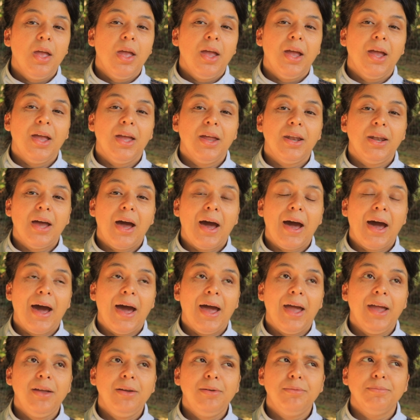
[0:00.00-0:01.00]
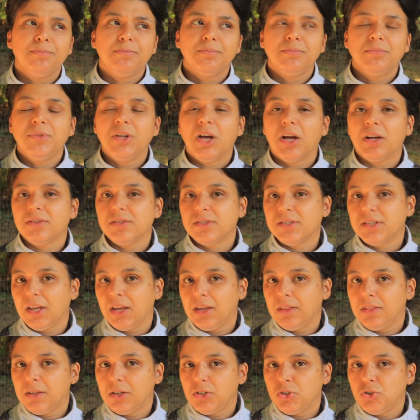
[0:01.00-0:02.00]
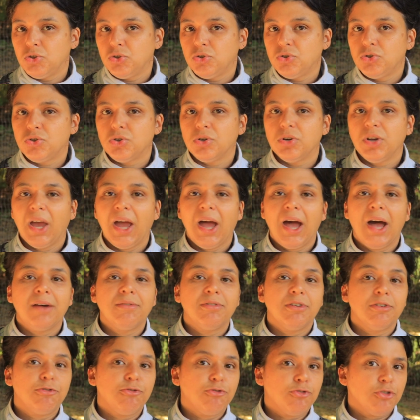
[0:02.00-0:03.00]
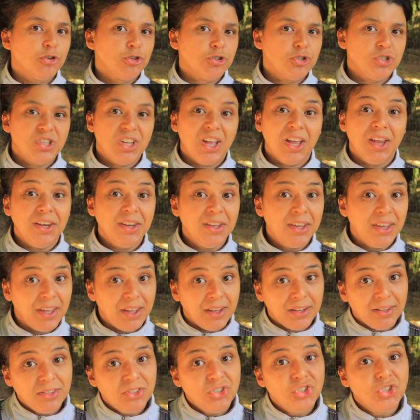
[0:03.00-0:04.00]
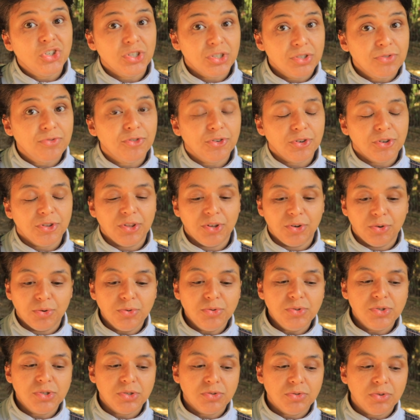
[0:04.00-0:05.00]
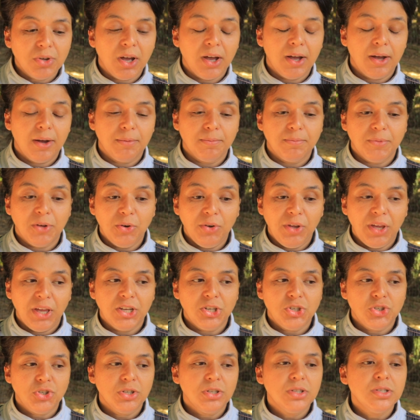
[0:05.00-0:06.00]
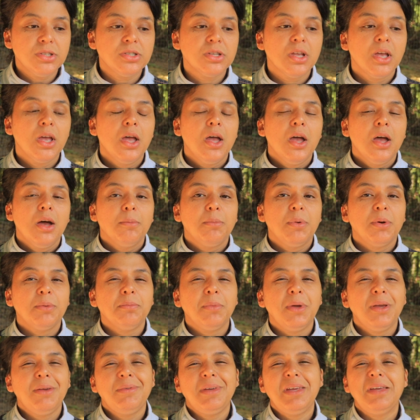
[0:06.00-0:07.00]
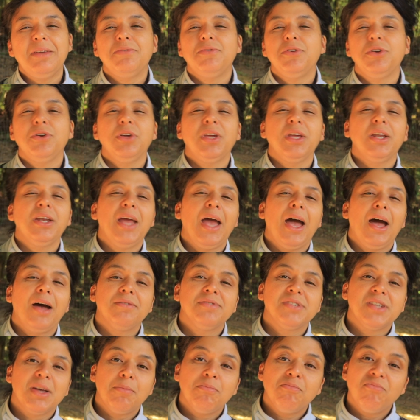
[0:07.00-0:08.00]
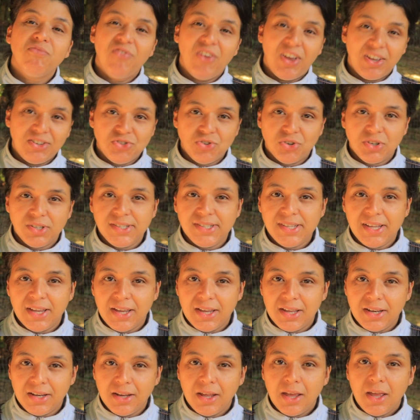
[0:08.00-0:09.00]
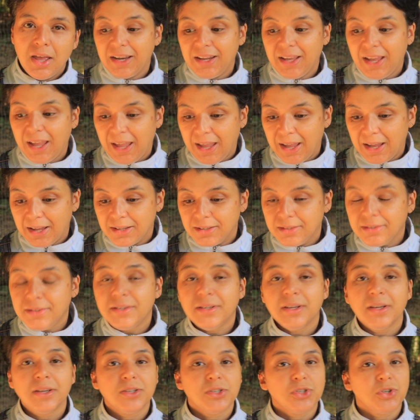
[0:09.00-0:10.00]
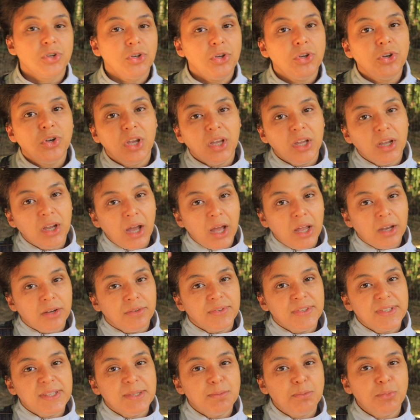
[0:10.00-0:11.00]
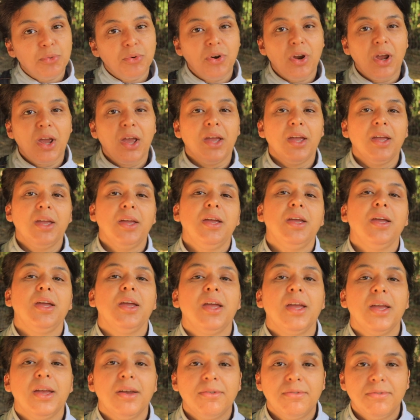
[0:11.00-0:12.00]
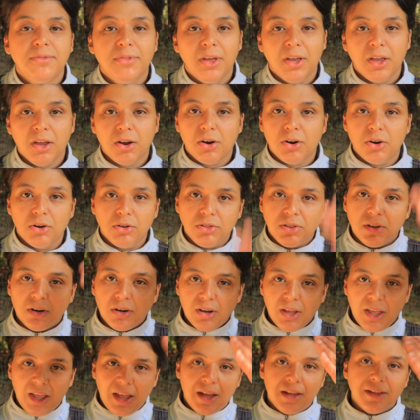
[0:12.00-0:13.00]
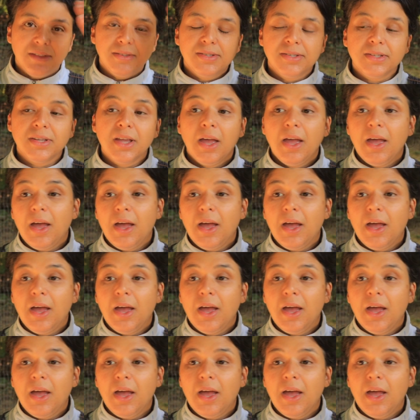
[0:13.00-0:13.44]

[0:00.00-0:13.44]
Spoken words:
And I'm not saying that you should have a first aid kit just for those occasions, but maybe if you can have some Vetresin hand so you can kind of spray if they hurt their heads.